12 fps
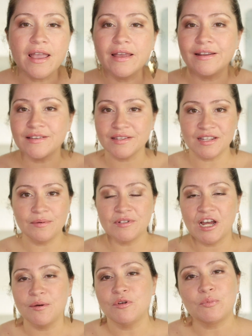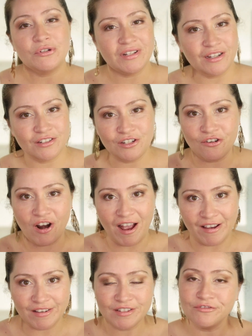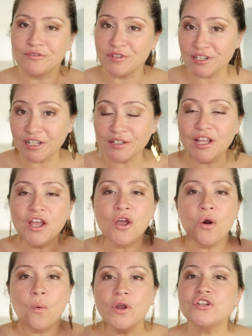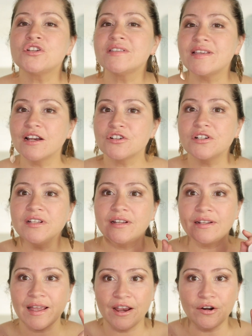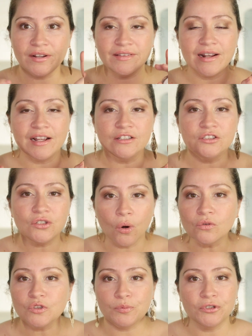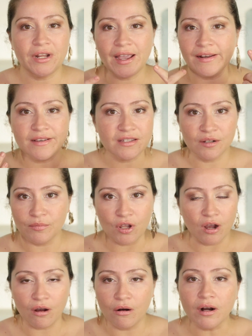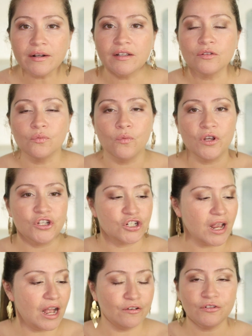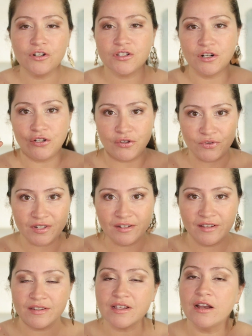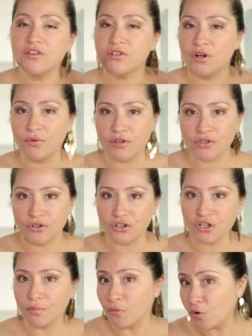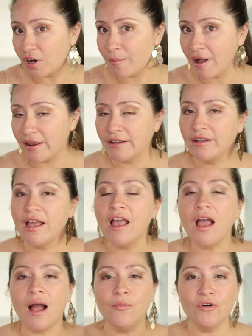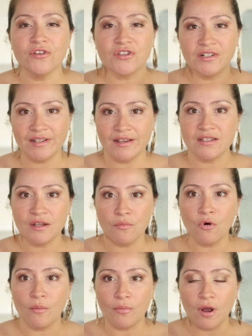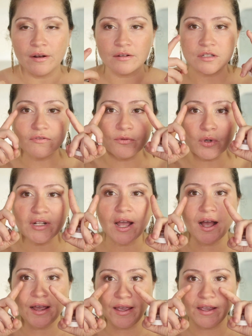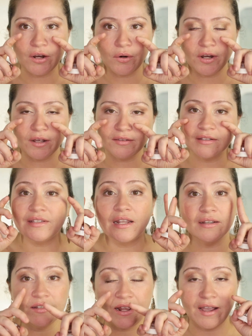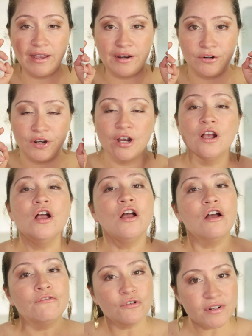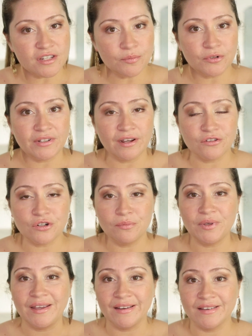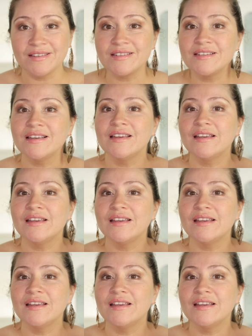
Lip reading: and at the same time you're protecting your eyes from sun, which is actually an area that I don't put any sunblock on it, which after I start using this, I start researching more about it. I'm going to start testing more products for the eye area, the delicate eye area, for sun protection, because